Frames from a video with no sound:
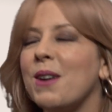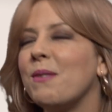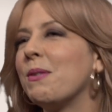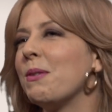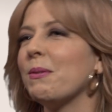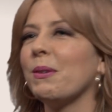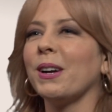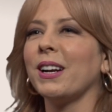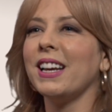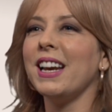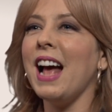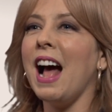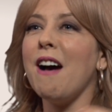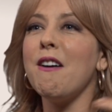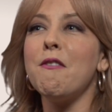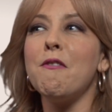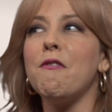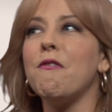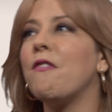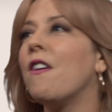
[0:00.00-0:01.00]
we were gonna
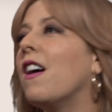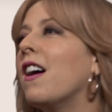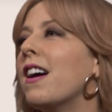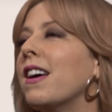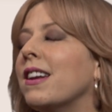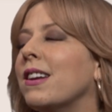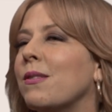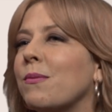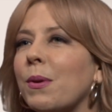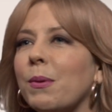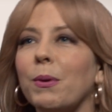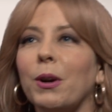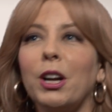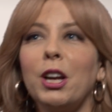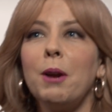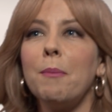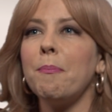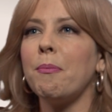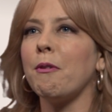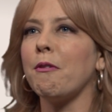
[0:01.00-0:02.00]
have fun, we were
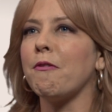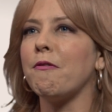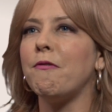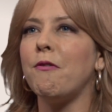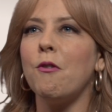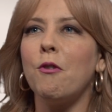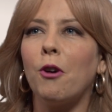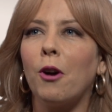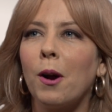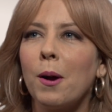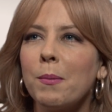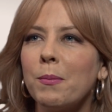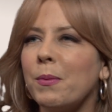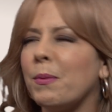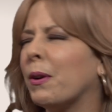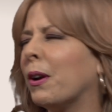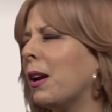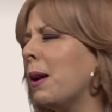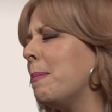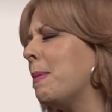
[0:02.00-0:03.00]
gonna perform, we
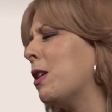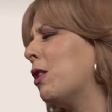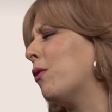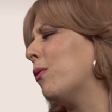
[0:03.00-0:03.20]
were gonna be